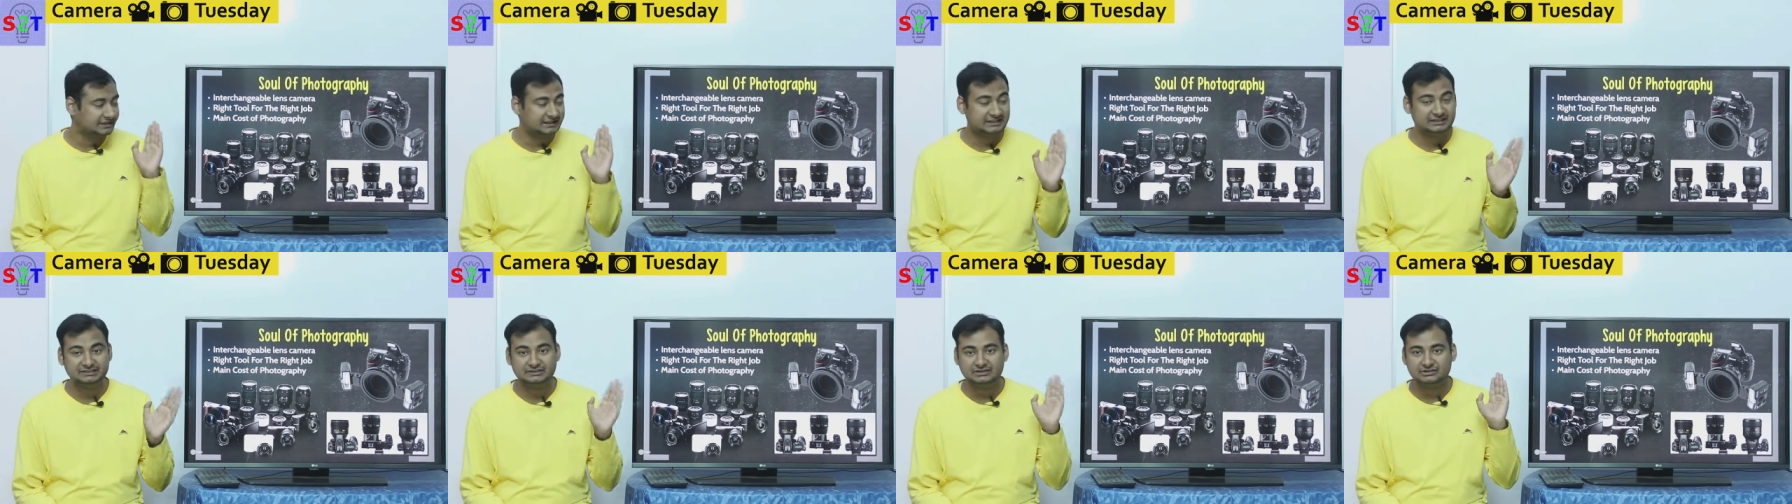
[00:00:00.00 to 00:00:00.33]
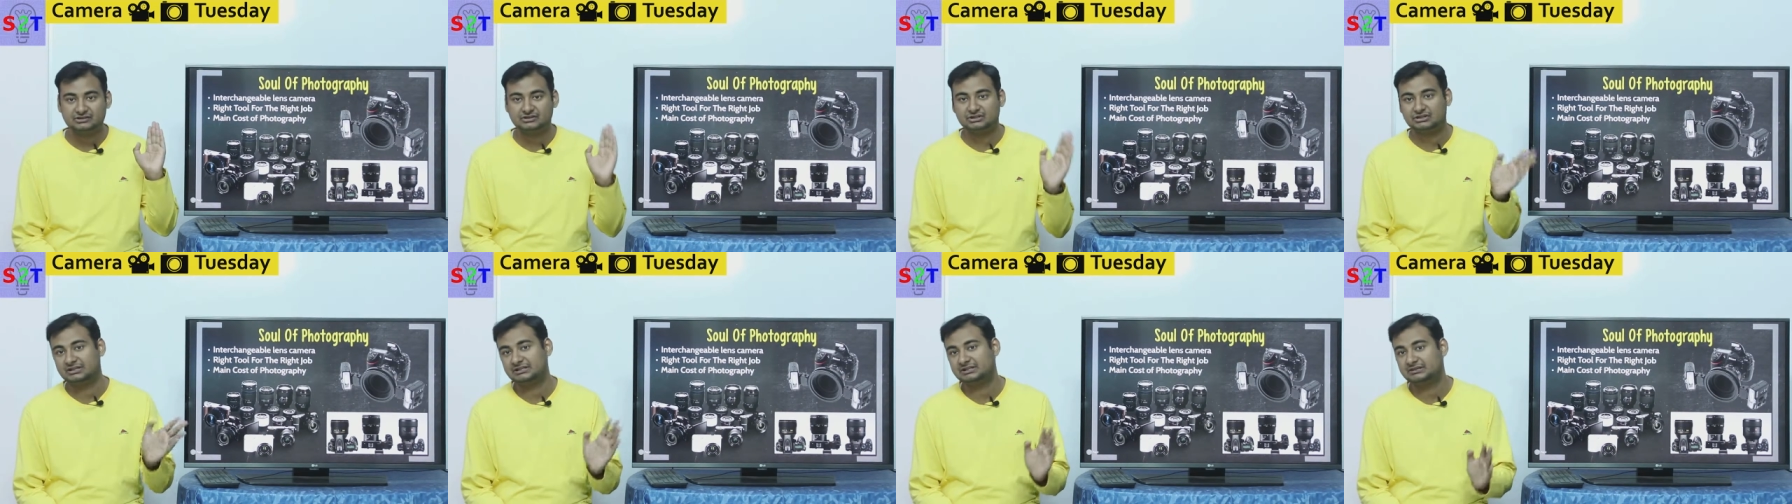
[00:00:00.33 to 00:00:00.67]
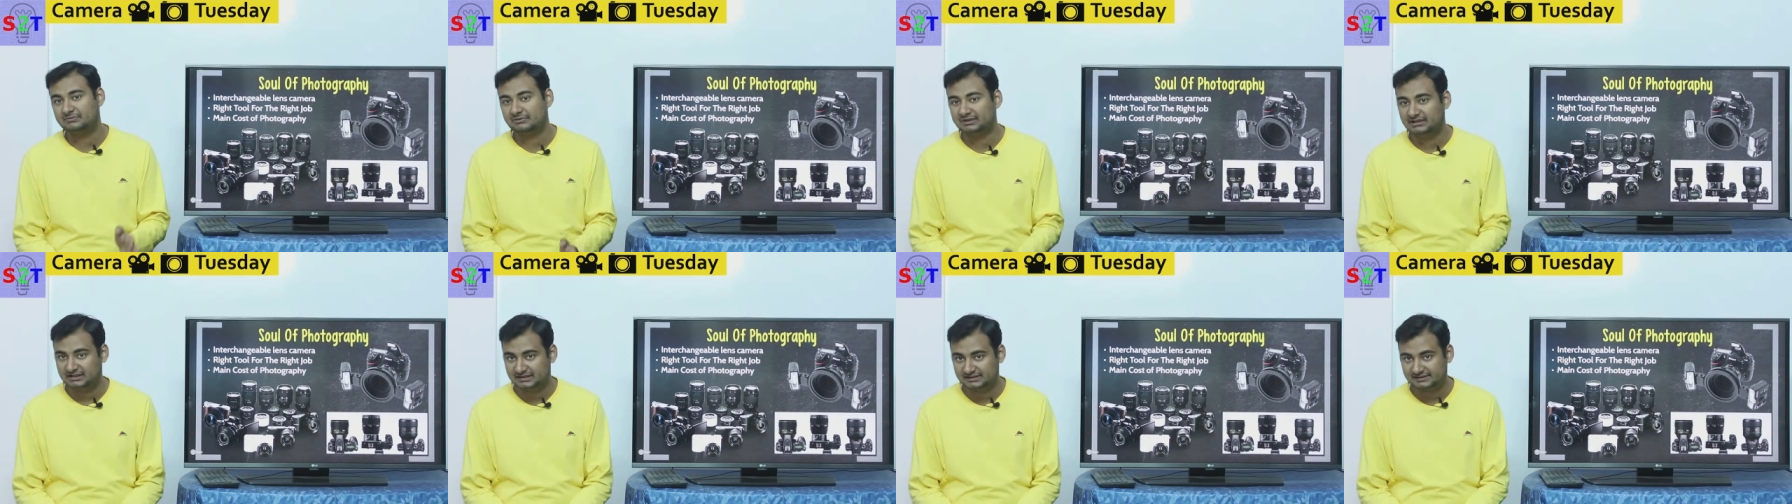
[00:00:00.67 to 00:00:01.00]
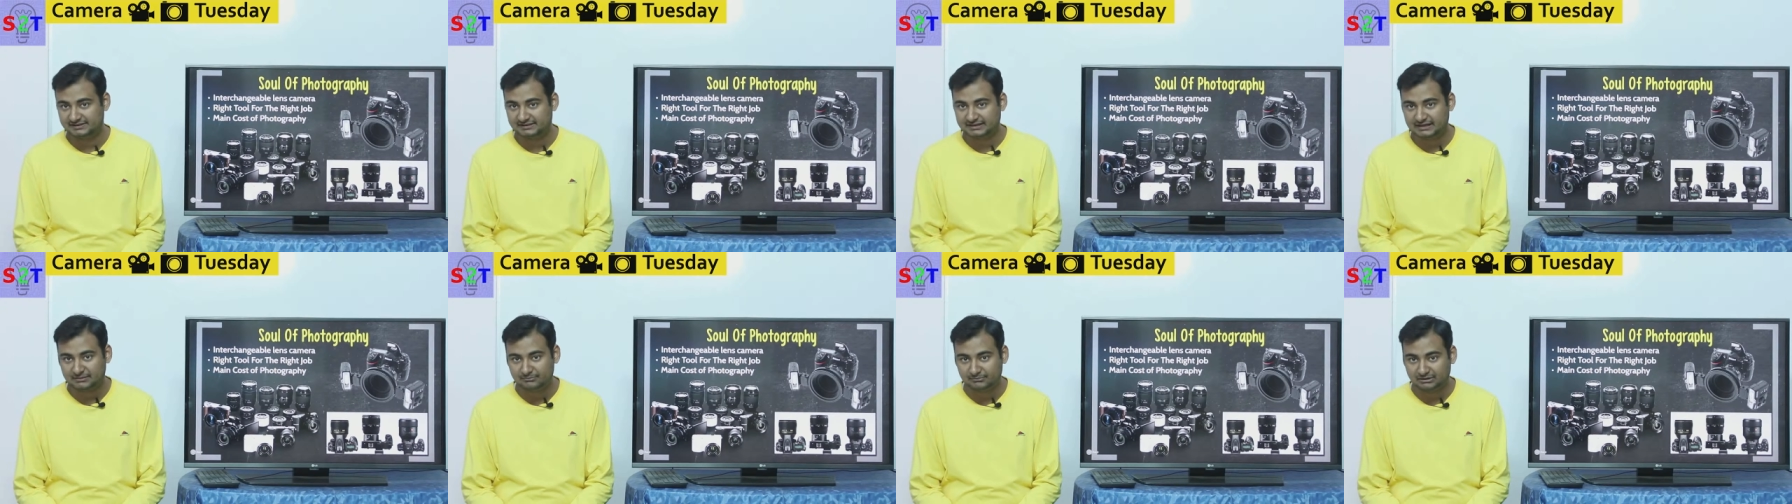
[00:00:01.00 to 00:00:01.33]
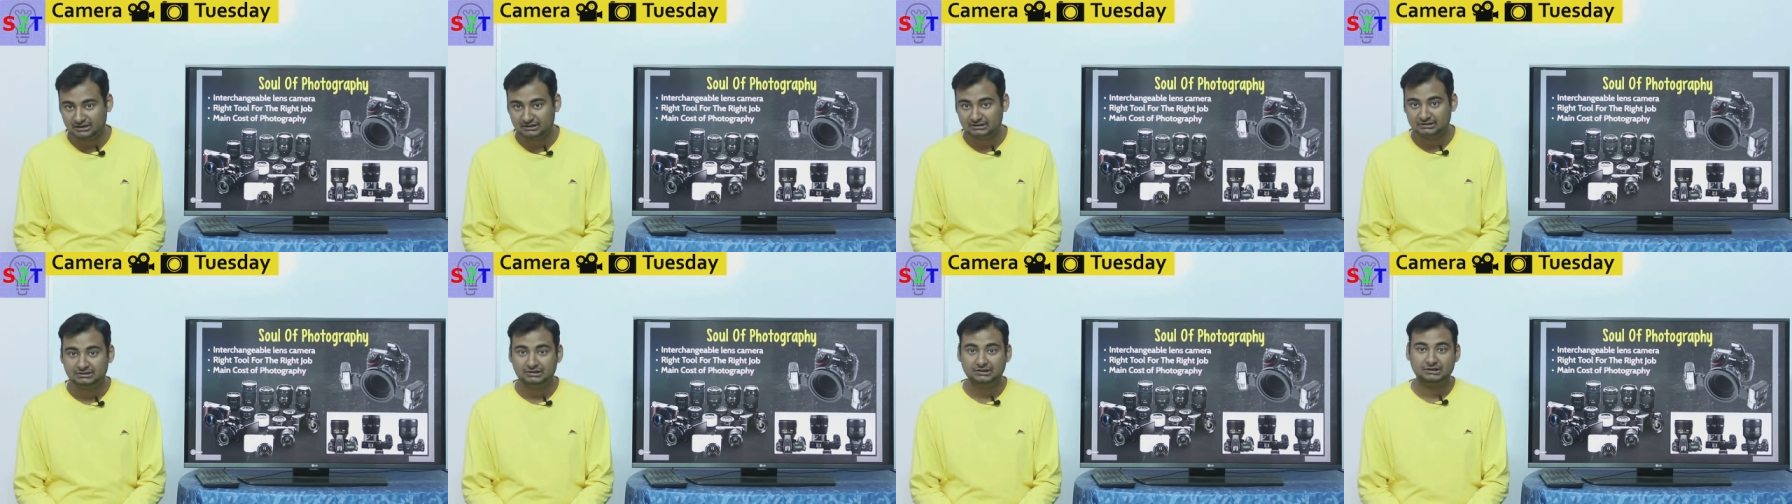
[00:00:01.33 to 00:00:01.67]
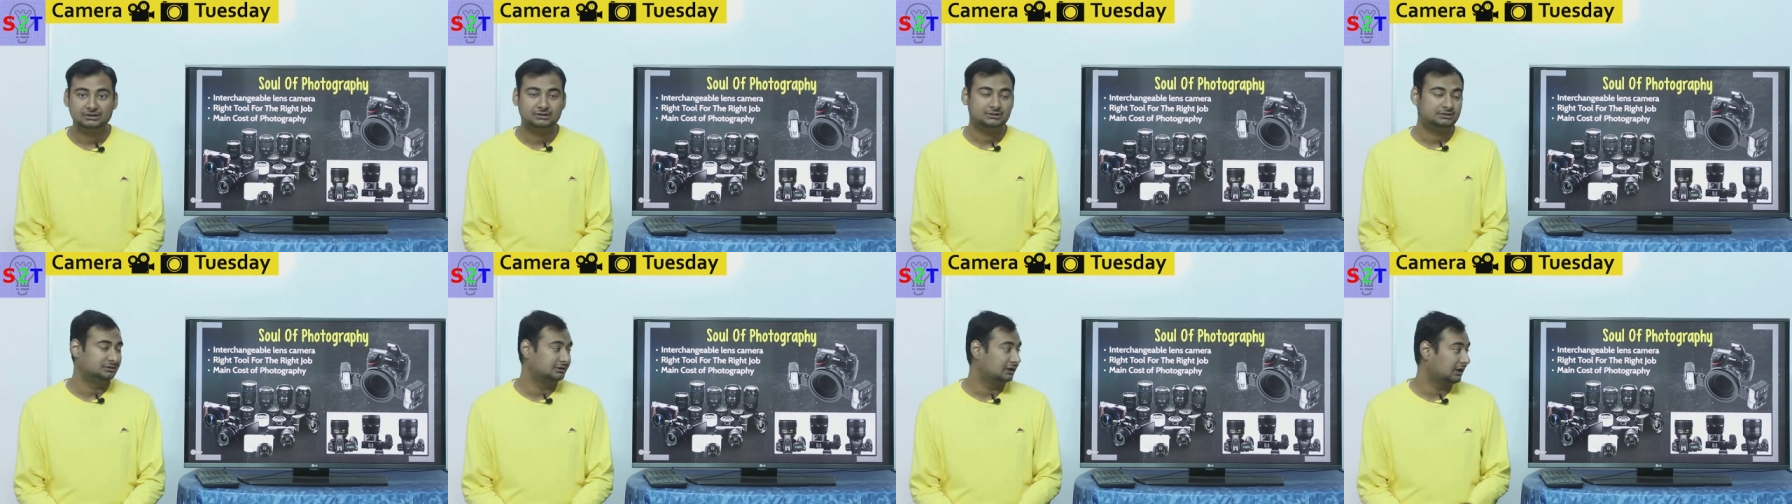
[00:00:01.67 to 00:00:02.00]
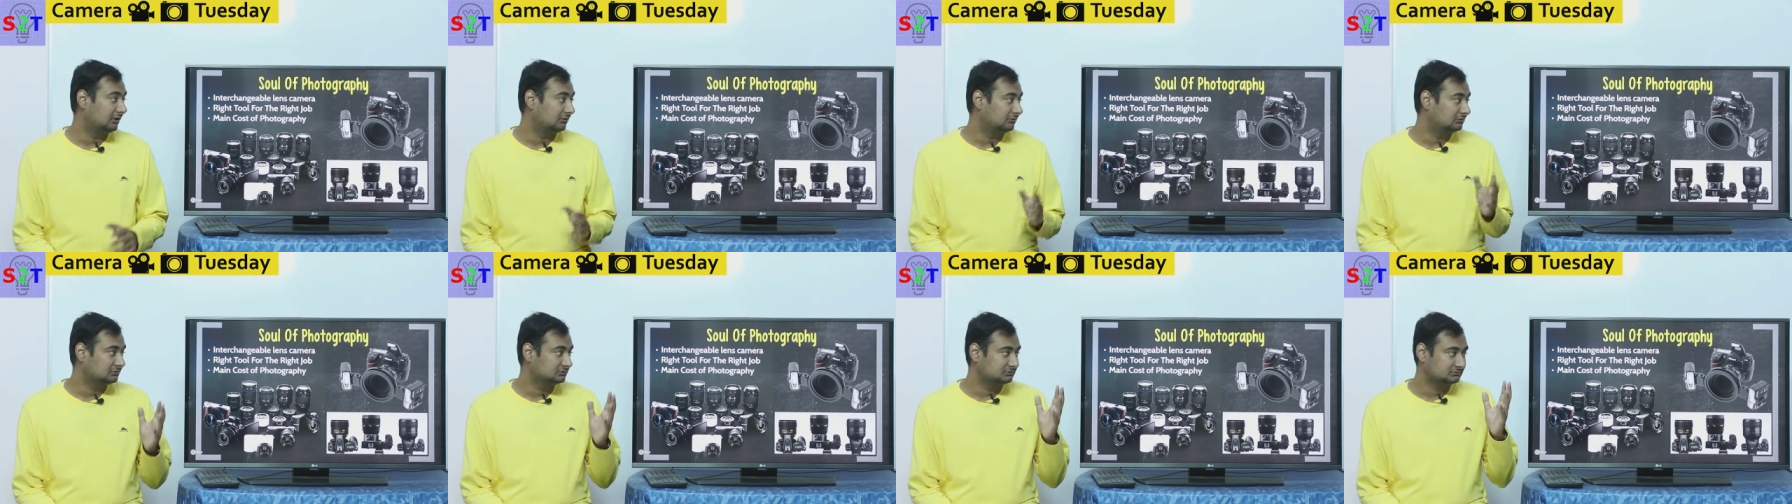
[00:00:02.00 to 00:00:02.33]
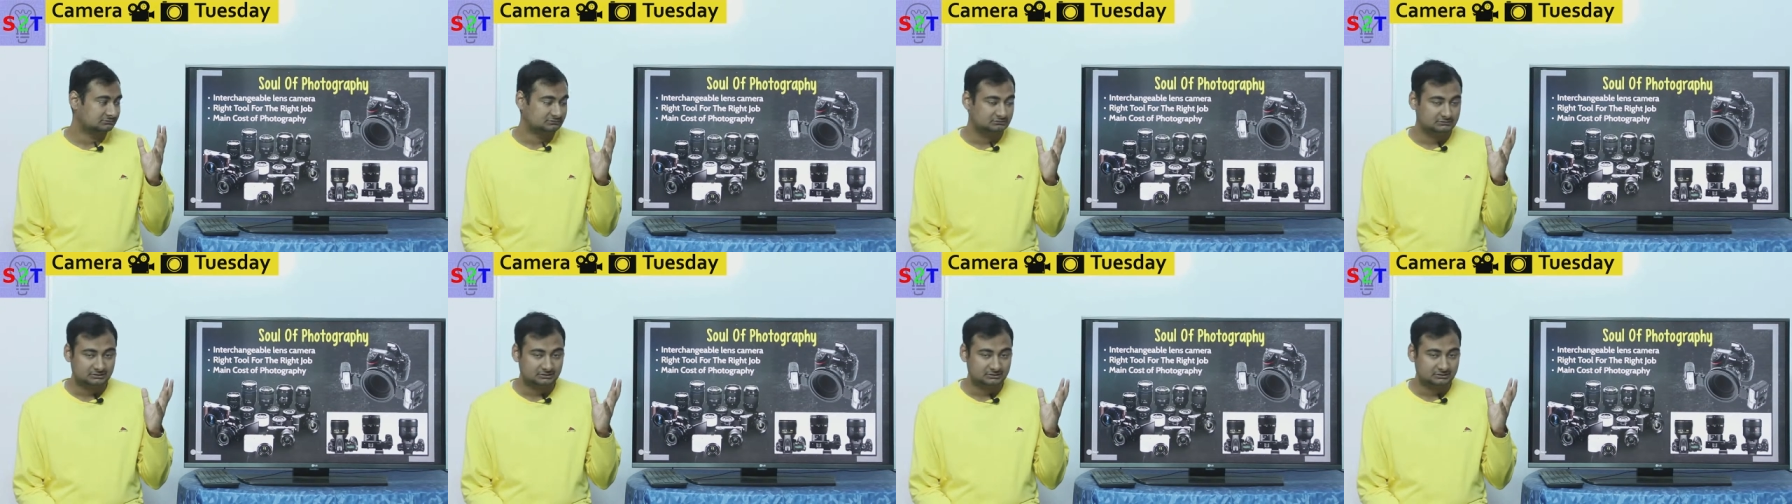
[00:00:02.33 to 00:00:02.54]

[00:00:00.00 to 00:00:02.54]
interchangeable lens camera now